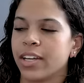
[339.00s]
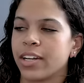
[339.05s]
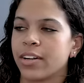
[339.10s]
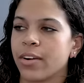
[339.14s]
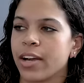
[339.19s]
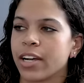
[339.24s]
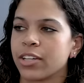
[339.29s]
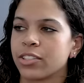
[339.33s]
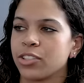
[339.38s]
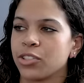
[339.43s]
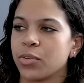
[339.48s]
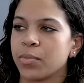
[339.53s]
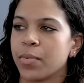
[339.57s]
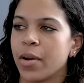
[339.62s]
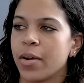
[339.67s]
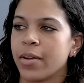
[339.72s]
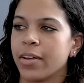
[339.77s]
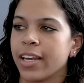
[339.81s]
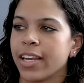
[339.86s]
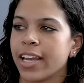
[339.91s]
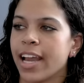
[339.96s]
interactions were
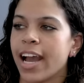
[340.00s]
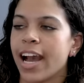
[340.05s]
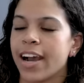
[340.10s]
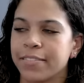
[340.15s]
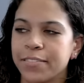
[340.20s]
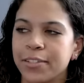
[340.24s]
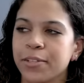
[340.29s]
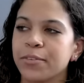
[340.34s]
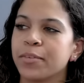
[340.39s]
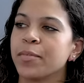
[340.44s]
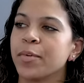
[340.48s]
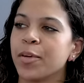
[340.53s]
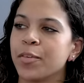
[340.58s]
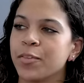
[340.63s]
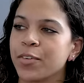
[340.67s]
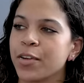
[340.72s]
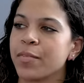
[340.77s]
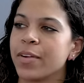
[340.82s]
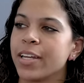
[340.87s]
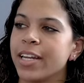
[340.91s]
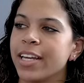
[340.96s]
probably like after we both
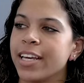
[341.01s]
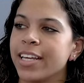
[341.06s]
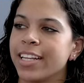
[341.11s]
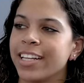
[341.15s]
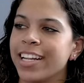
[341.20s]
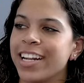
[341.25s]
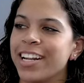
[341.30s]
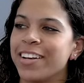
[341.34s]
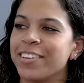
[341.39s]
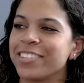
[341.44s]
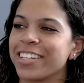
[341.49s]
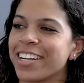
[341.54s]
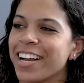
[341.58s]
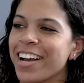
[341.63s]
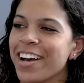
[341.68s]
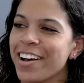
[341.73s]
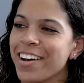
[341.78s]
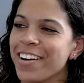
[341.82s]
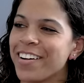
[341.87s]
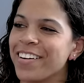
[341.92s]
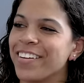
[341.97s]
committed, yeah. and then I was like,
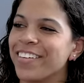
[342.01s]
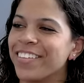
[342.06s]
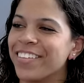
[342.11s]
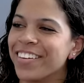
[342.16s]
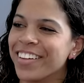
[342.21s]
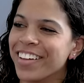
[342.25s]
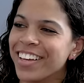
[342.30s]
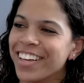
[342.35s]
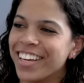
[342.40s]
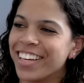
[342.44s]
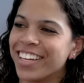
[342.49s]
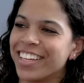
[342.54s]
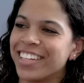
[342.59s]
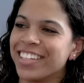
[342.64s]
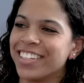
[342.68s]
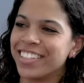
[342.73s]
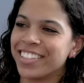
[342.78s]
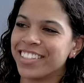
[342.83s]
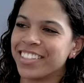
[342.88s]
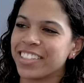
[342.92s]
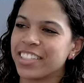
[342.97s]
oh, yeah.
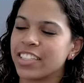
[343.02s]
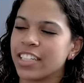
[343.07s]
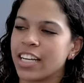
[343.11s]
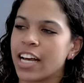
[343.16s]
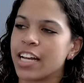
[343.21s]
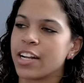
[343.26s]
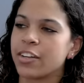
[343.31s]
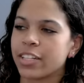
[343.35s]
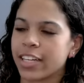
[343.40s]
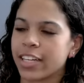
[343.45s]
Cause I don't